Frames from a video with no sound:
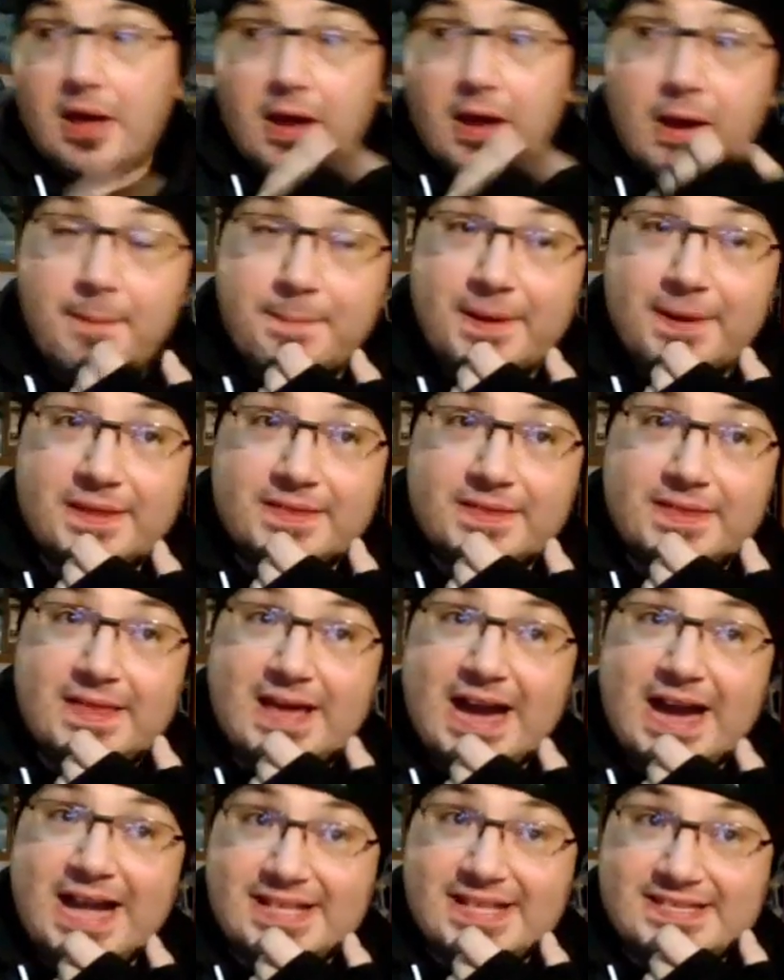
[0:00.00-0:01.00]
But
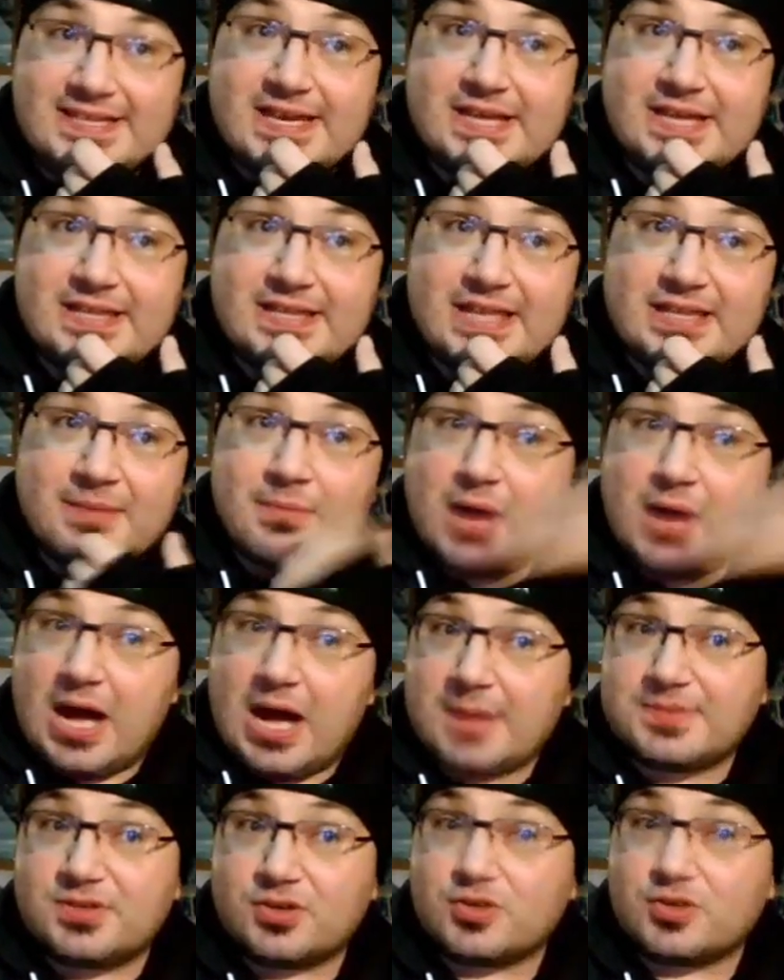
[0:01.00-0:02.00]
the idea that the
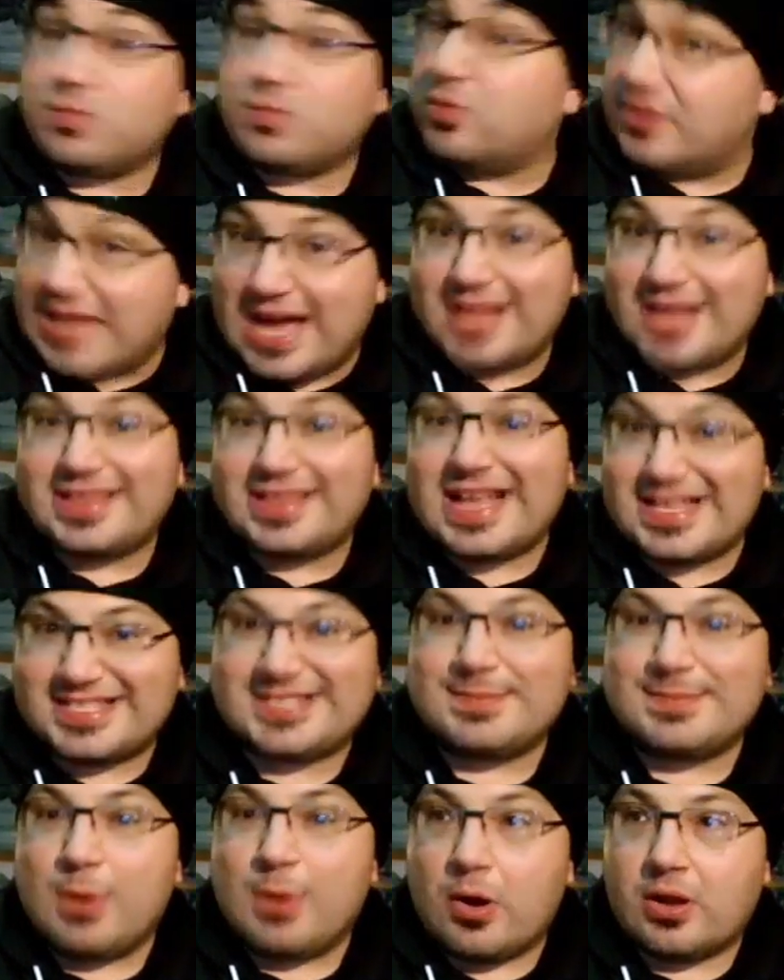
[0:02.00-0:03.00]
mobsters were not
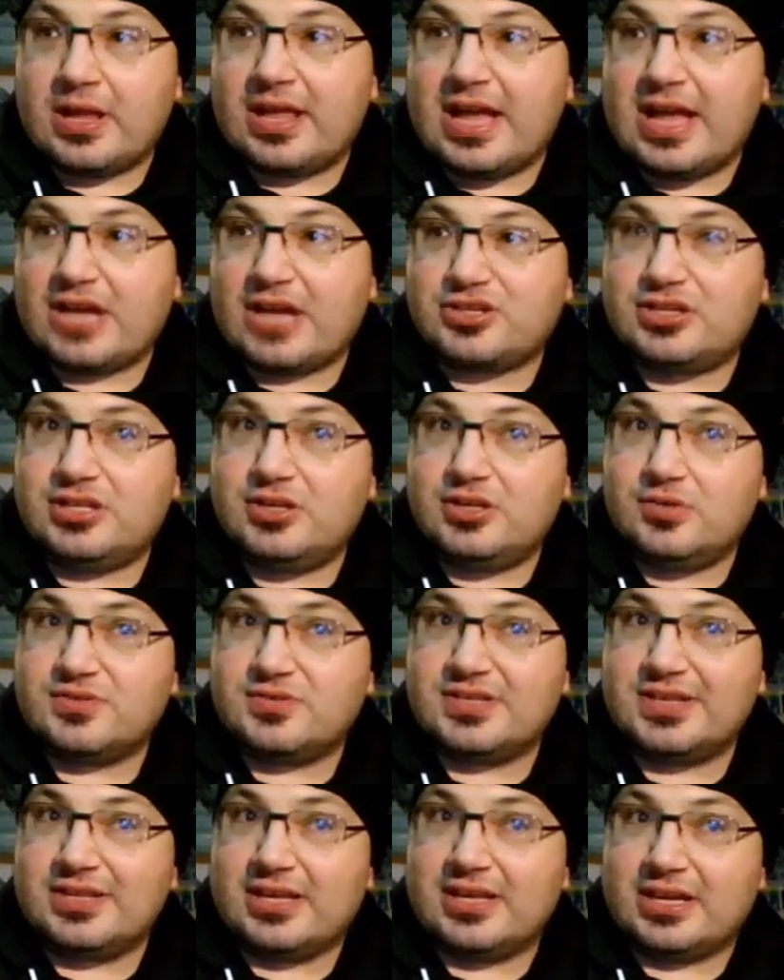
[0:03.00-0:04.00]
that smart and actually
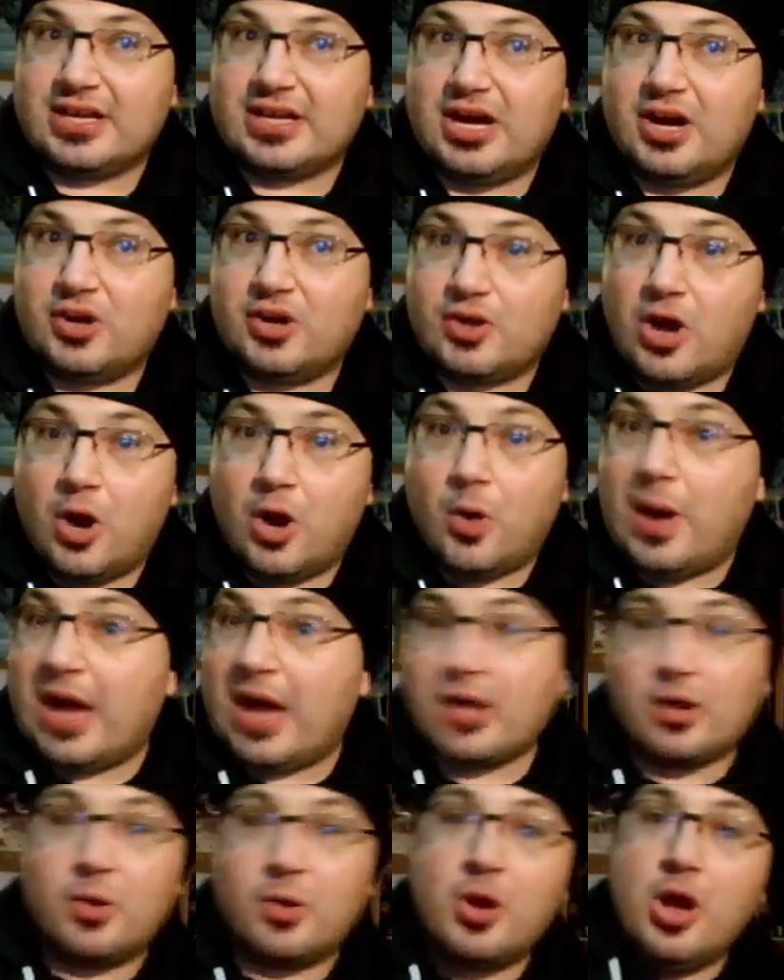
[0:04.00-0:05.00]
using like I don't
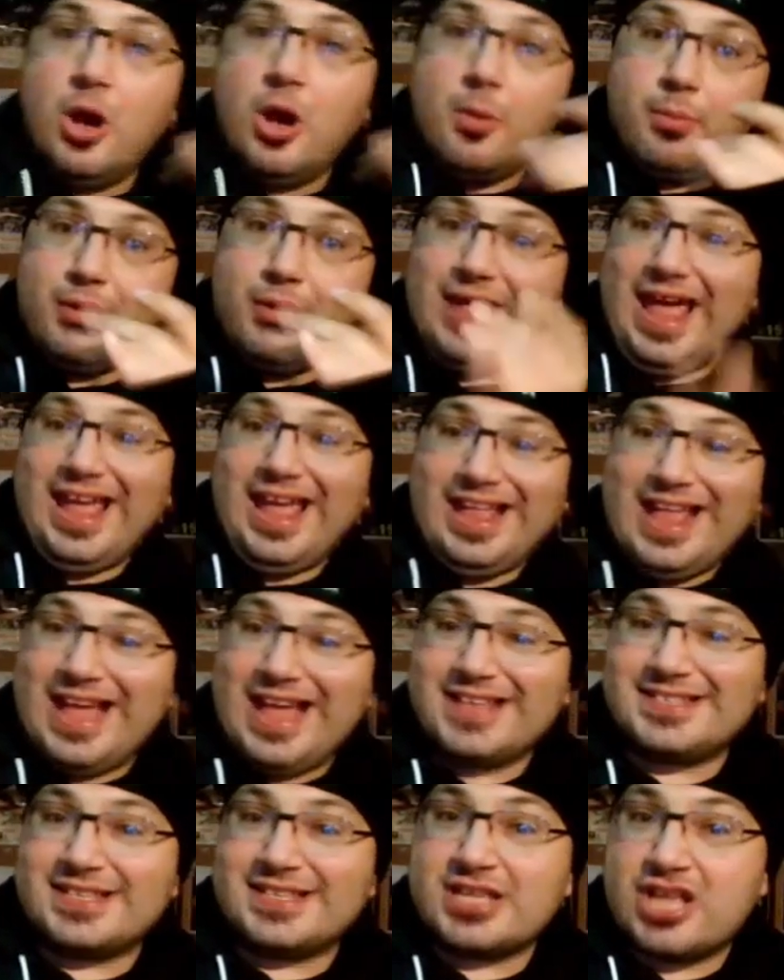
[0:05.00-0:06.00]
know, put 8
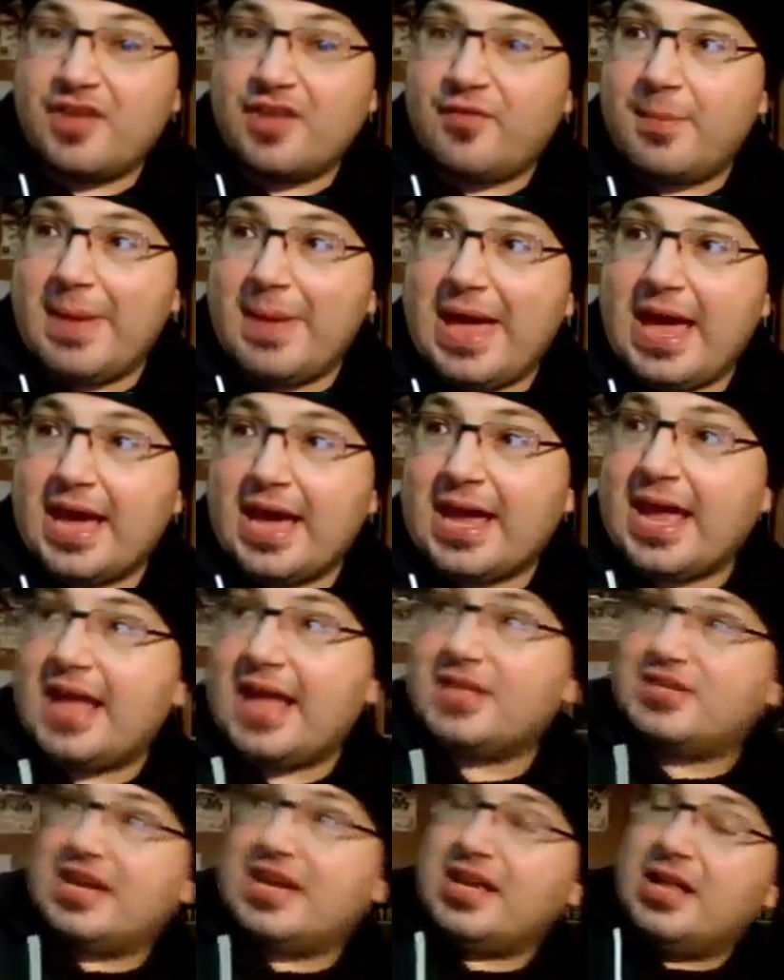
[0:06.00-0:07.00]
heads in the duffel bag
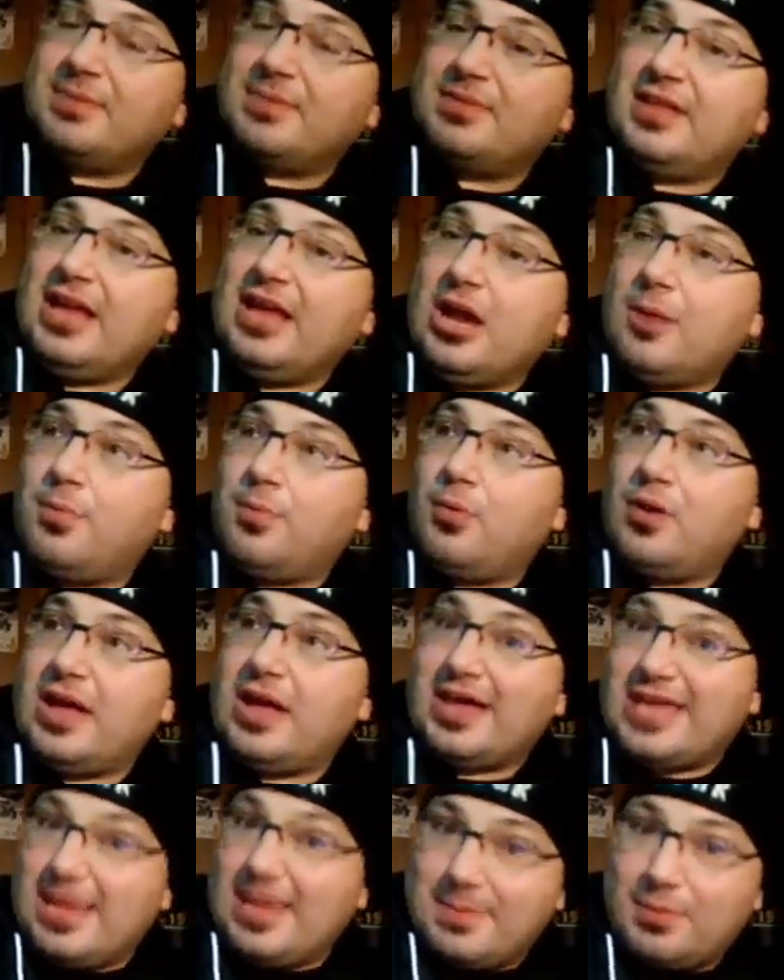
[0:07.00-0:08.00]
and take it up to the
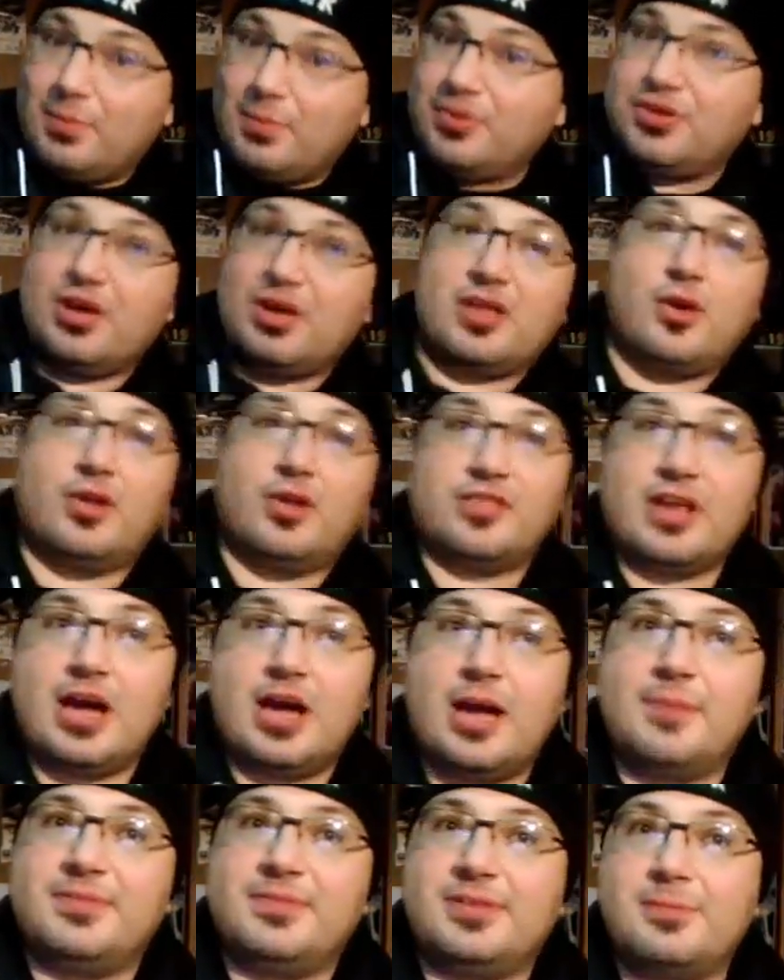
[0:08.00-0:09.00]
airport and keep it with you at all
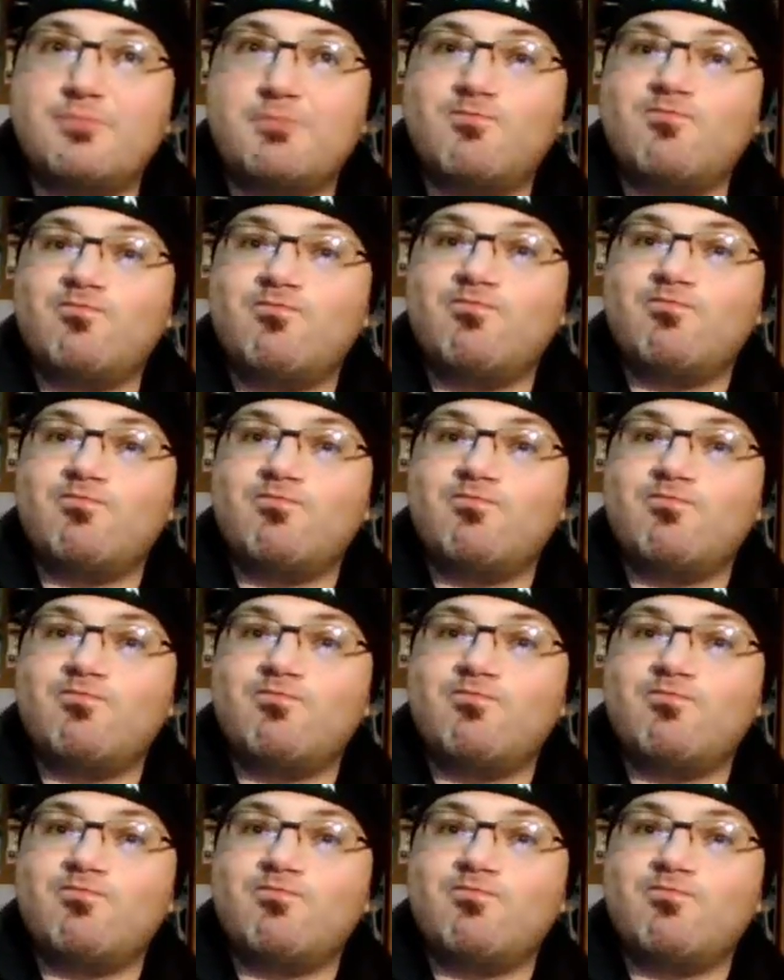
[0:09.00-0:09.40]
times.